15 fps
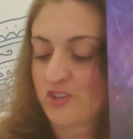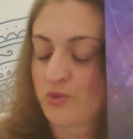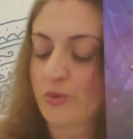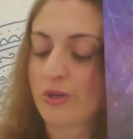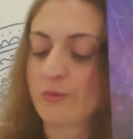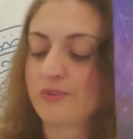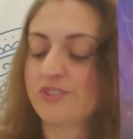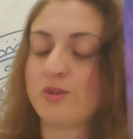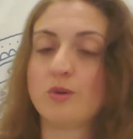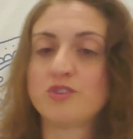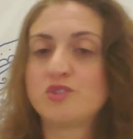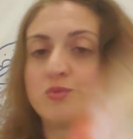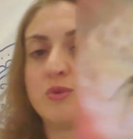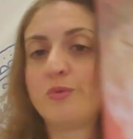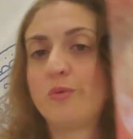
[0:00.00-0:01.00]
Sweet
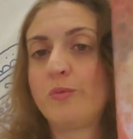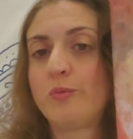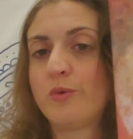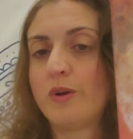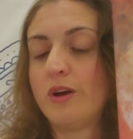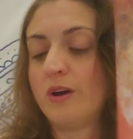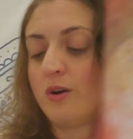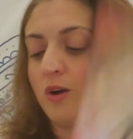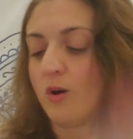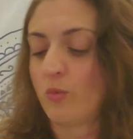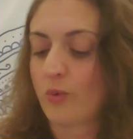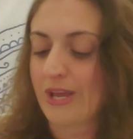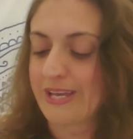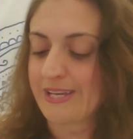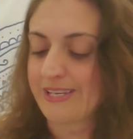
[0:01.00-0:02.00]
results re, uh,
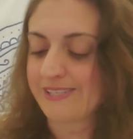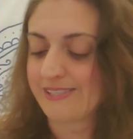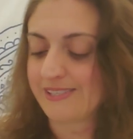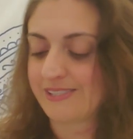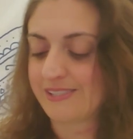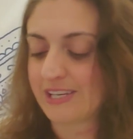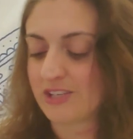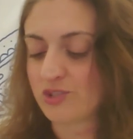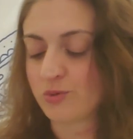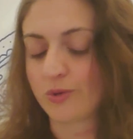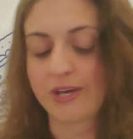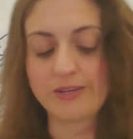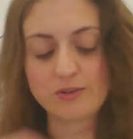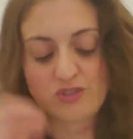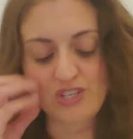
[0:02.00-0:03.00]
await is the
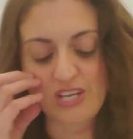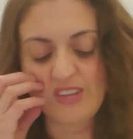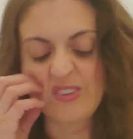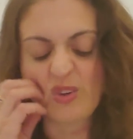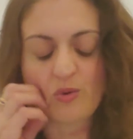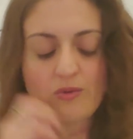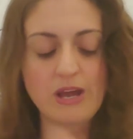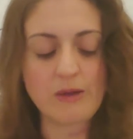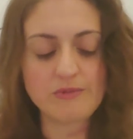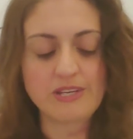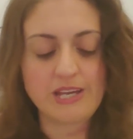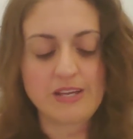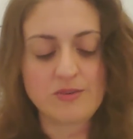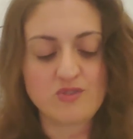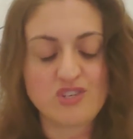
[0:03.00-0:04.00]
central energy, and the
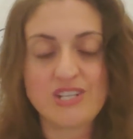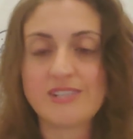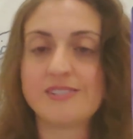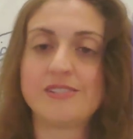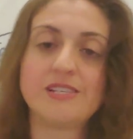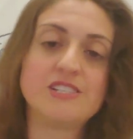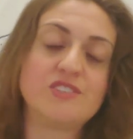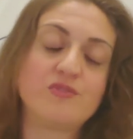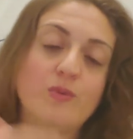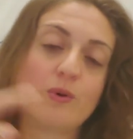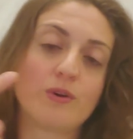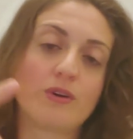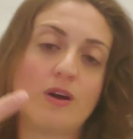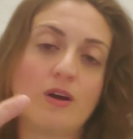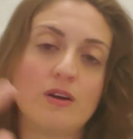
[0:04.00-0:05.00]
grounding energy is these
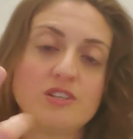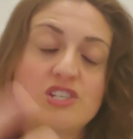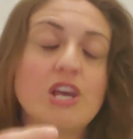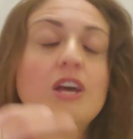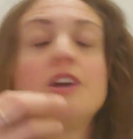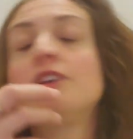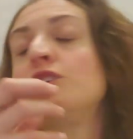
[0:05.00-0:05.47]
four cards.